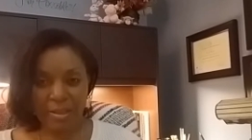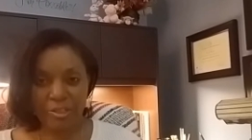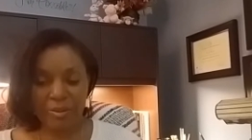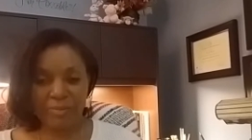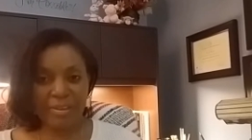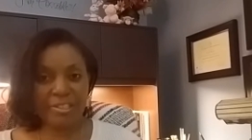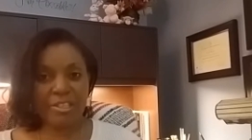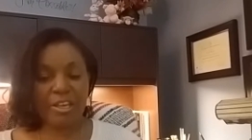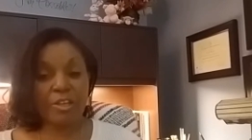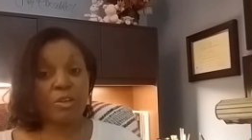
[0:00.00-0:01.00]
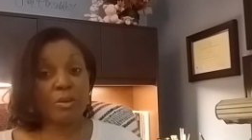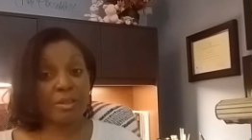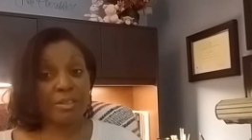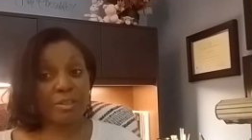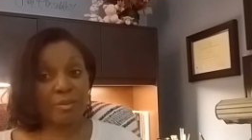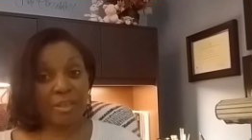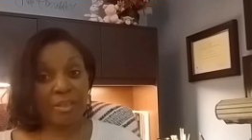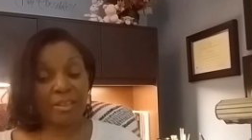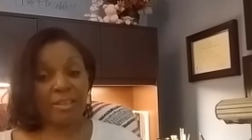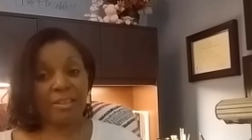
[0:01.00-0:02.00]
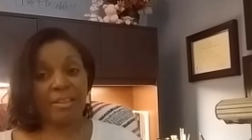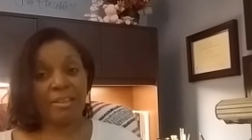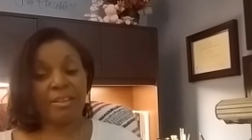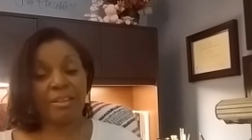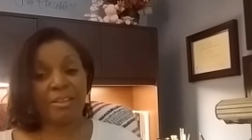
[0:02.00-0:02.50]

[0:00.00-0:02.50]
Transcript: So if I say, go to this meeting,